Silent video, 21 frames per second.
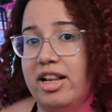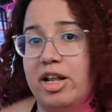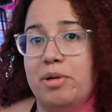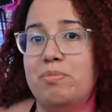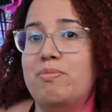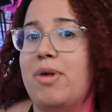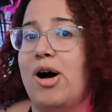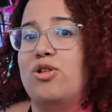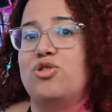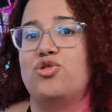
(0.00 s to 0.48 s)
the
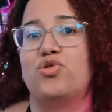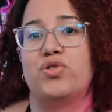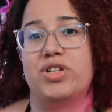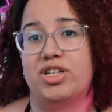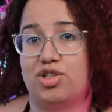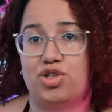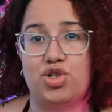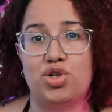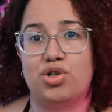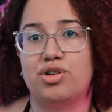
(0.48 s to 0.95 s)

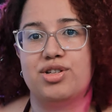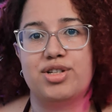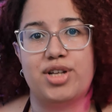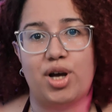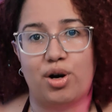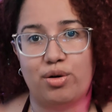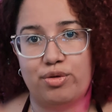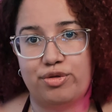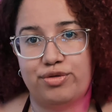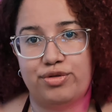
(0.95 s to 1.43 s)
boundaries
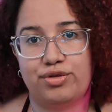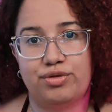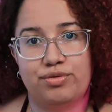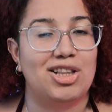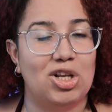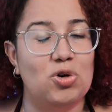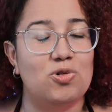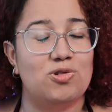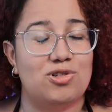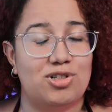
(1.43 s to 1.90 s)
yourself.
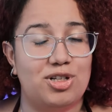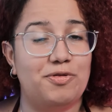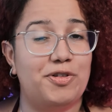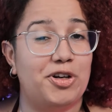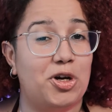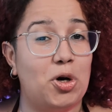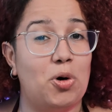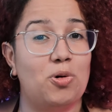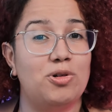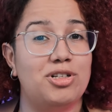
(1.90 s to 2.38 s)
Those
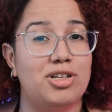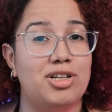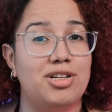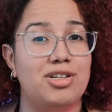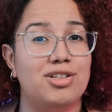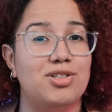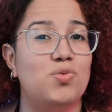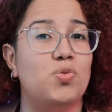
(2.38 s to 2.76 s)
difficulties